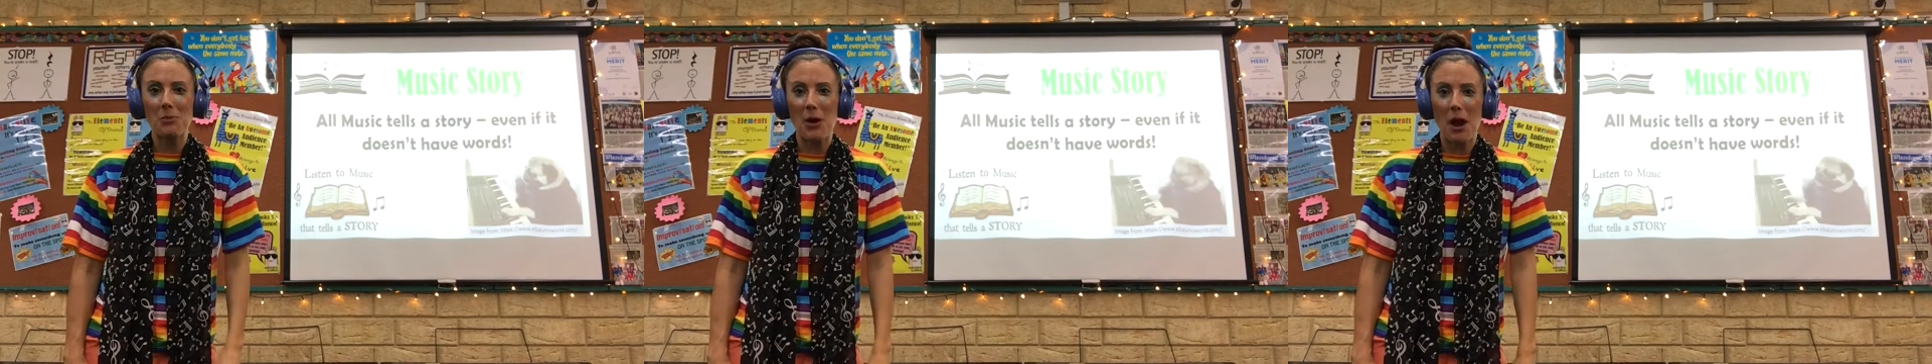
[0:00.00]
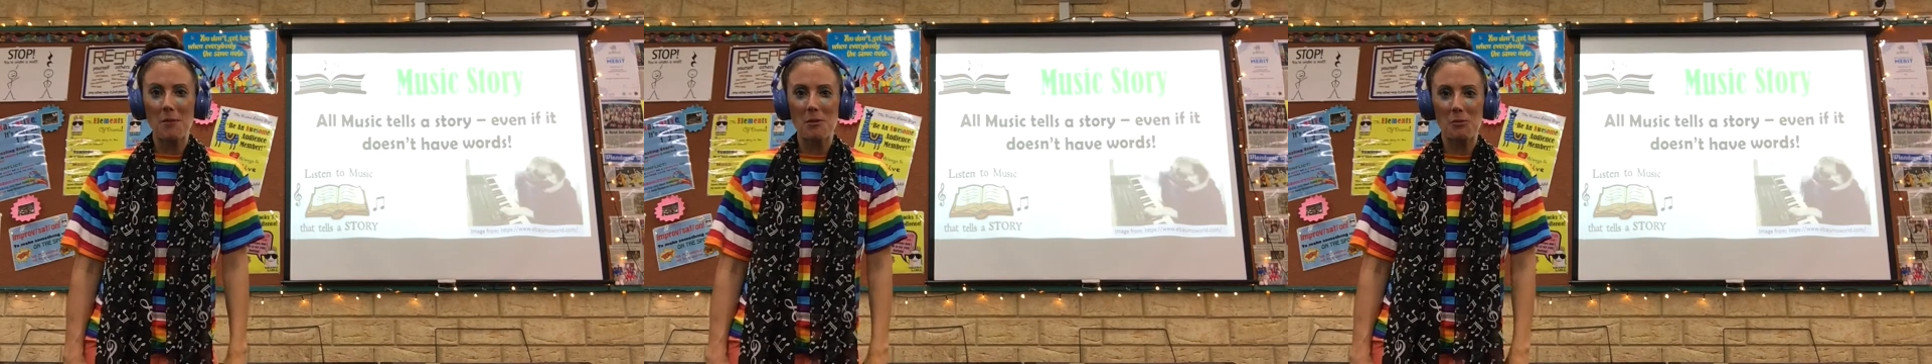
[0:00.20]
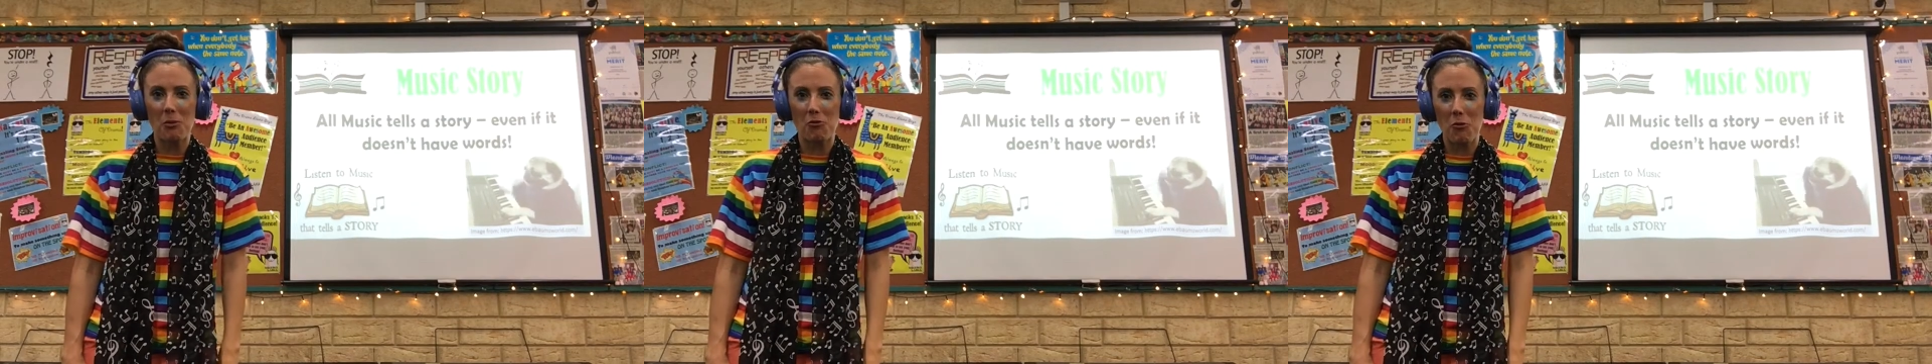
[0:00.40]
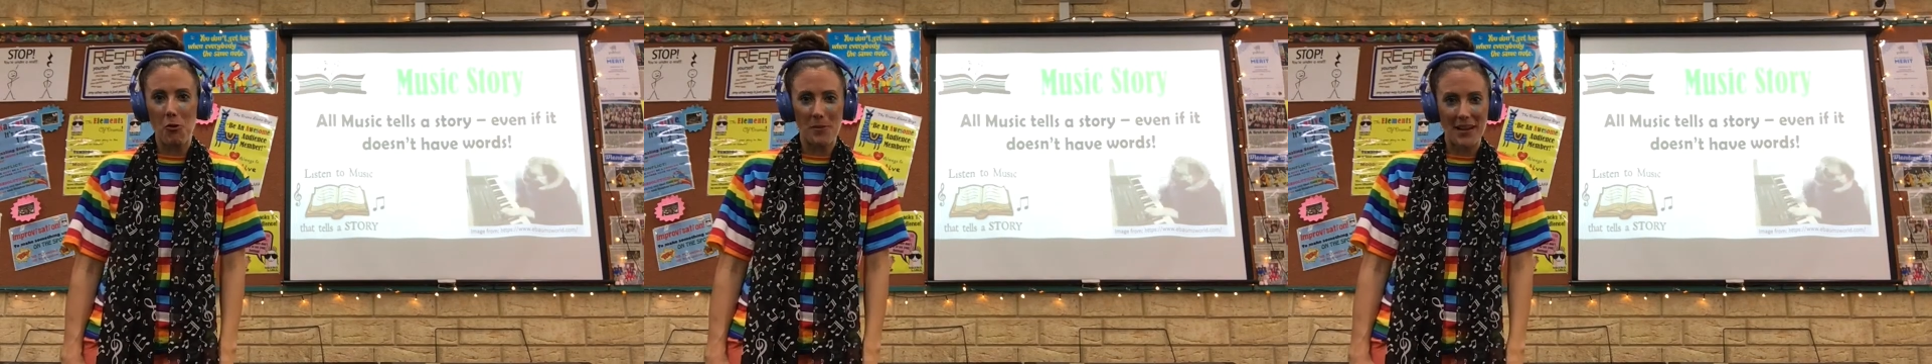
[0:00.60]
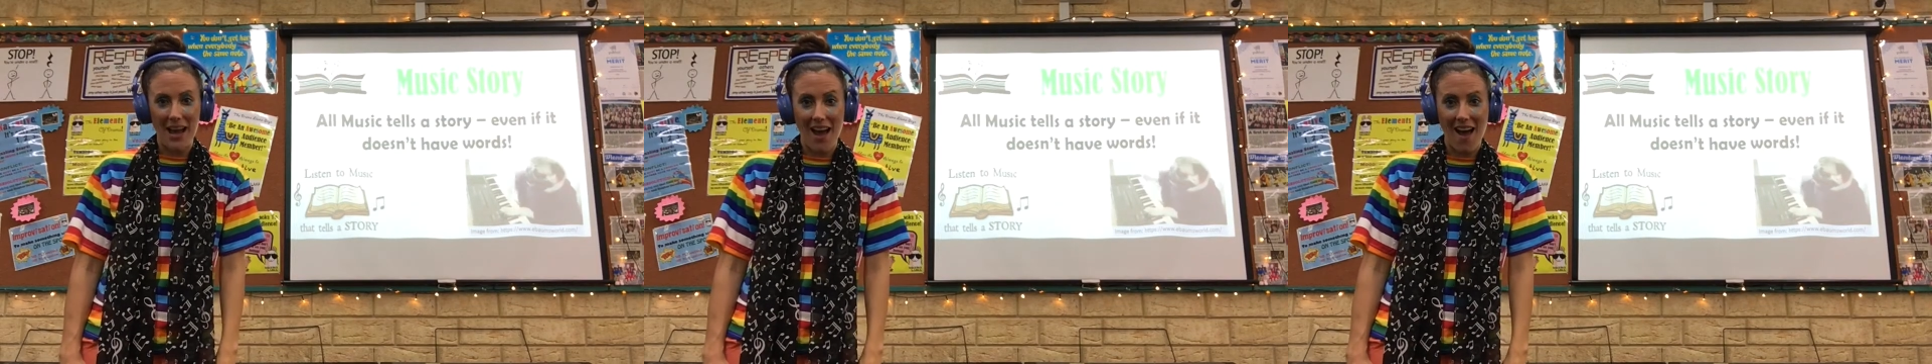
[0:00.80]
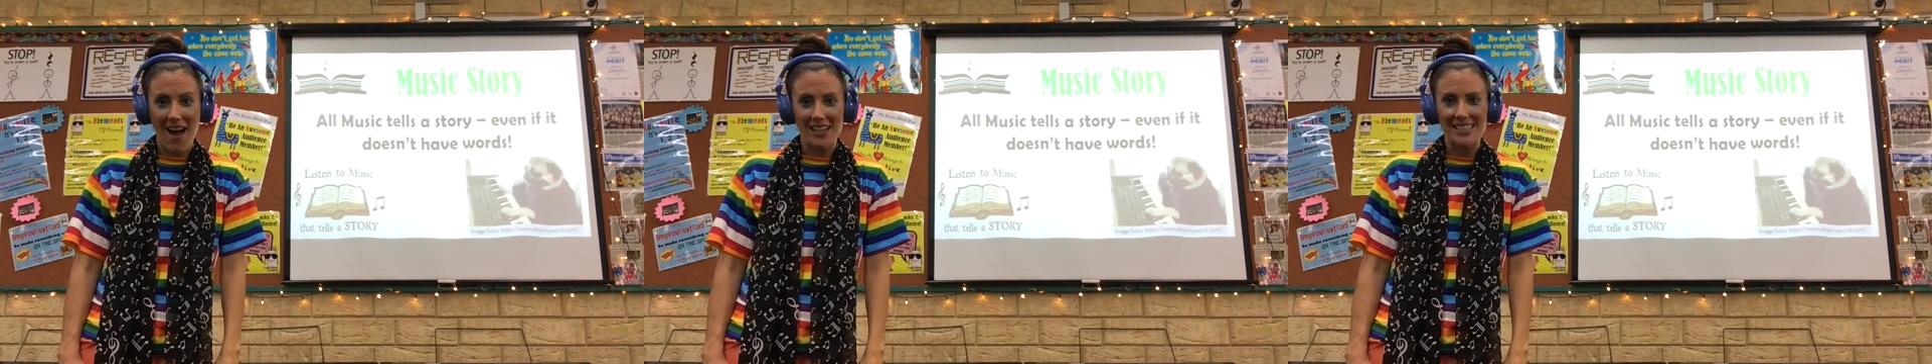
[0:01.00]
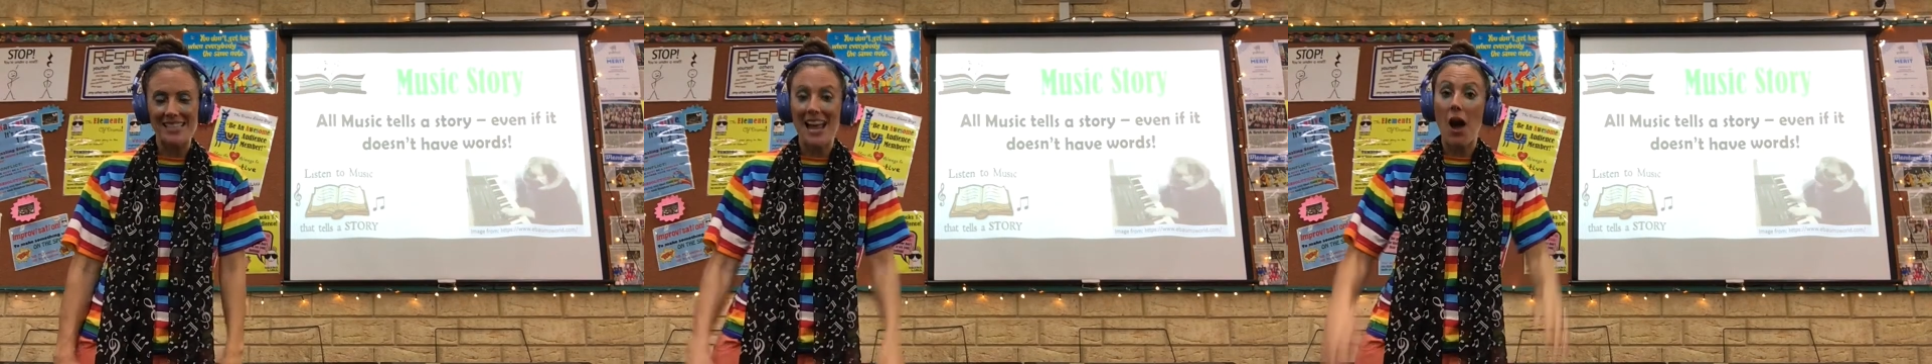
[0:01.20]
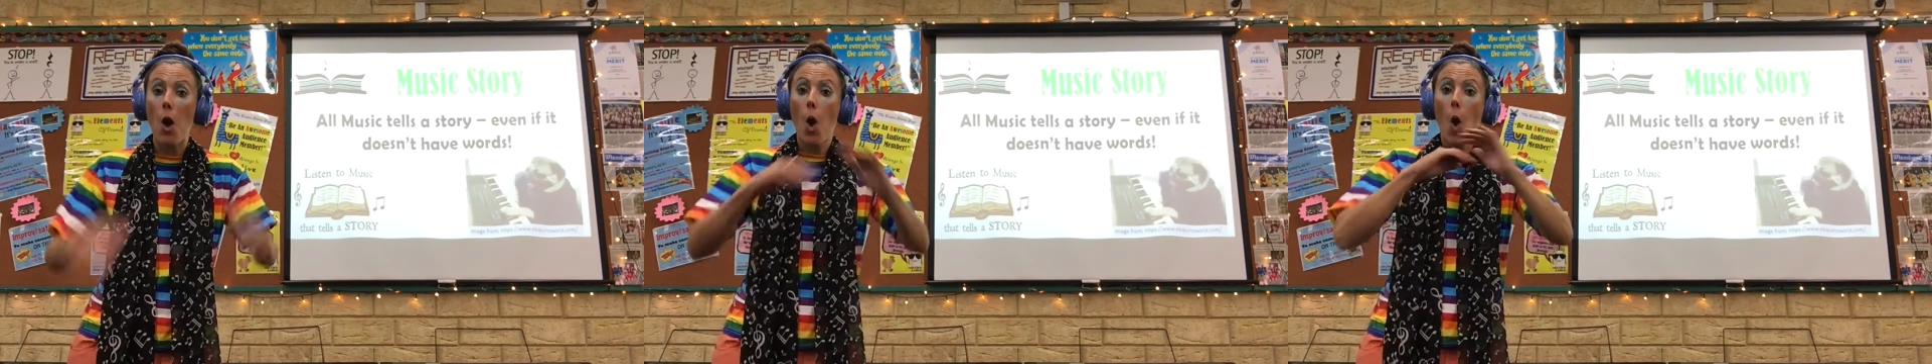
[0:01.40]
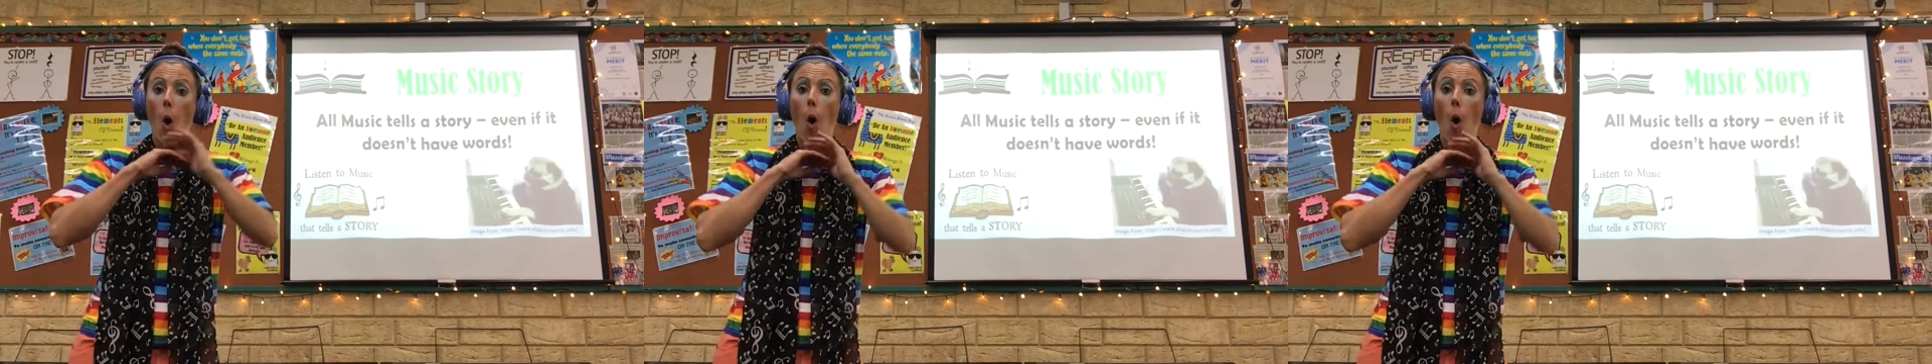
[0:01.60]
Primary Performing Arts. Now,